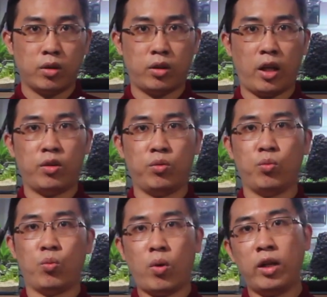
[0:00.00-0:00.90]

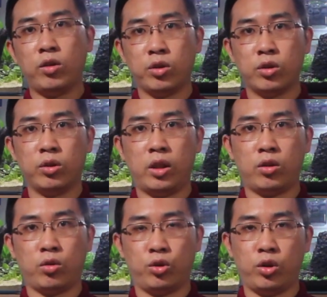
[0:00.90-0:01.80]
Then why do you
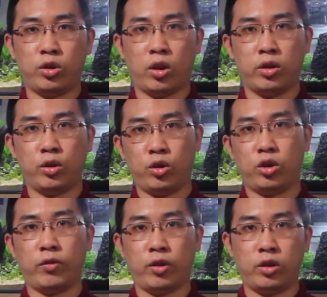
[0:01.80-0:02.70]
need to switch on and
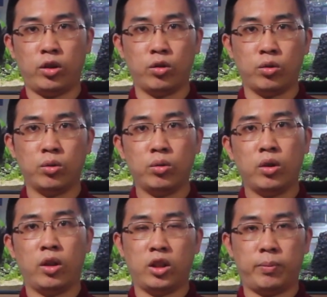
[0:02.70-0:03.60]
switch off your CO2?
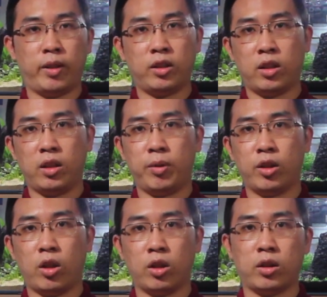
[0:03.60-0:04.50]
It's basically
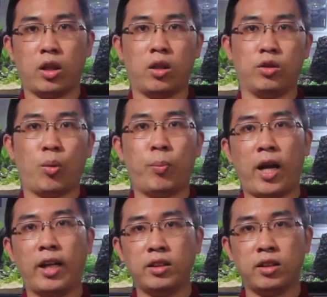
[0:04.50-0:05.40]
because your
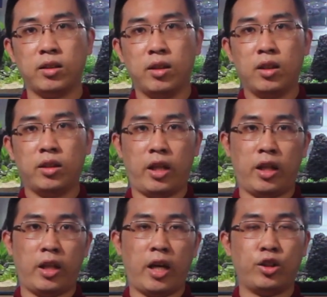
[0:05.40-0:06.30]
plants,
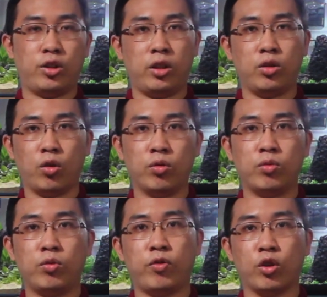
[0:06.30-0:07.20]
they actually
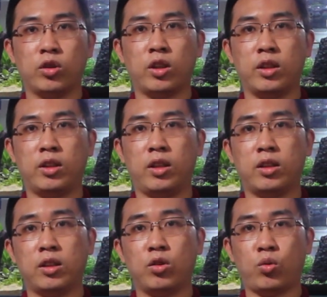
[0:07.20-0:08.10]
don't
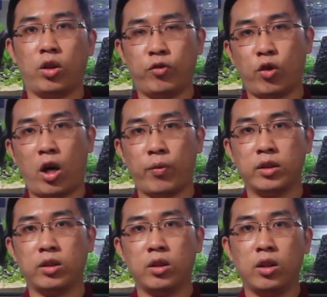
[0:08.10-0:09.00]
photosynthesis 24
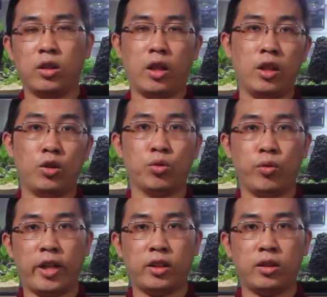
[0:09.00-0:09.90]
hours. They need to
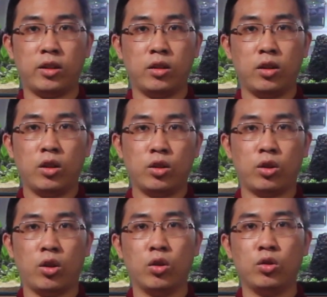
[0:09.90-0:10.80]
rest.
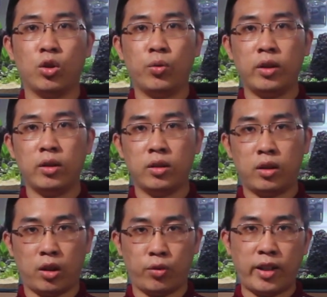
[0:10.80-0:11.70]
So
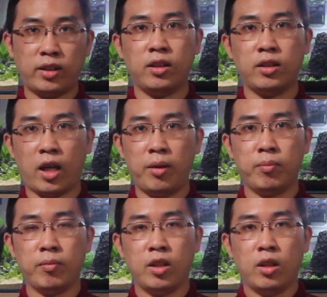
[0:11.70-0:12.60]
during the resting
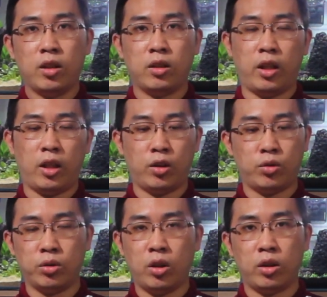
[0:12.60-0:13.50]
time, they
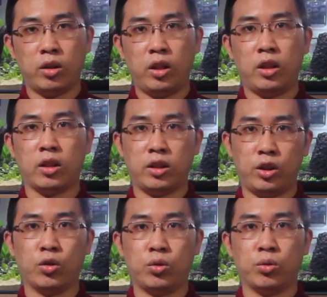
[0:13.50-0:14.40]
do not need the
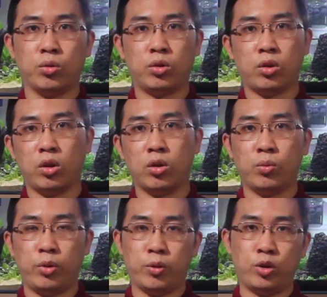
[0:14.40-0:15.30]
CO2. So
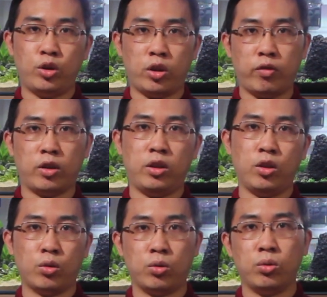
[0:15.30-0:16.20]
we will switch off the
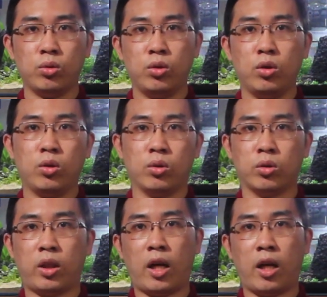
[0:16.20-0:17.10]
CO2
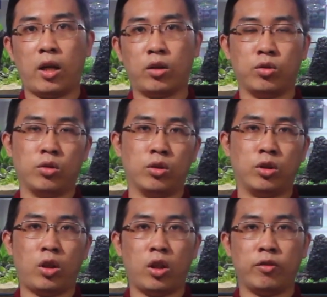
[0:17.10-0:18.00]
to
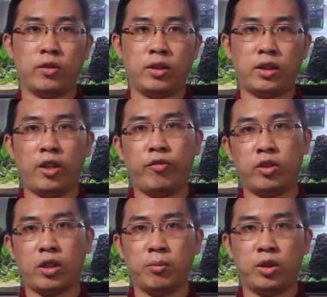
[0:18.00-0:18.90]
sort of
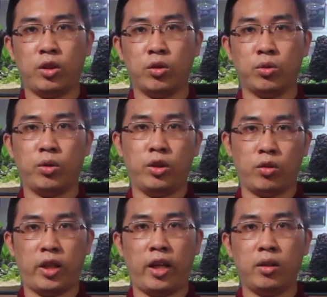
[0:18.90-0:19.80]
save some CO2 in
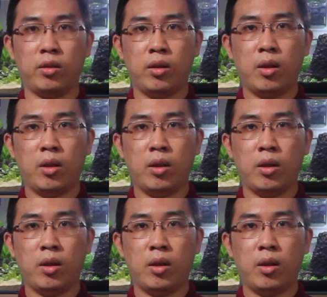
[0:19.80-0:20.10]
your tank.